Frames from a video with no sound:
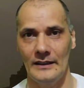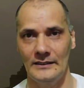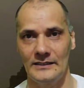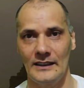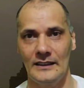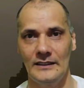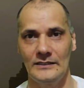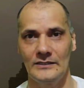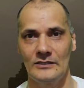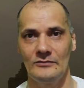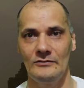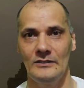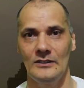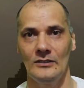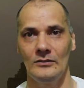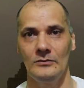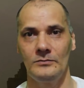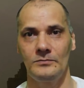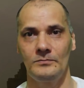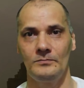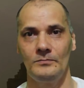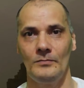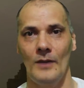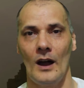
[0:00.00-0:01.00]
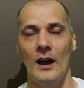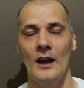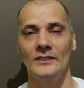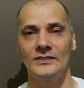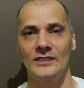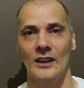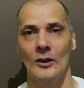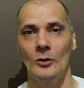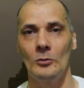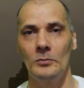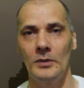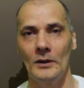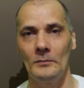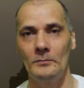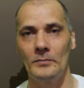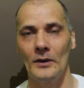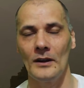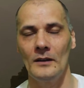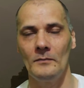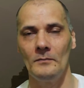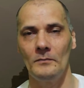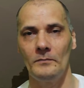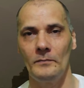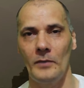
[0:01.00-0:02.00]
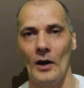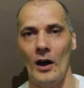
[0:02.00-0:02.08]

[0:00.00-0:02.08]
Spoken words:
He's a real arsehole. But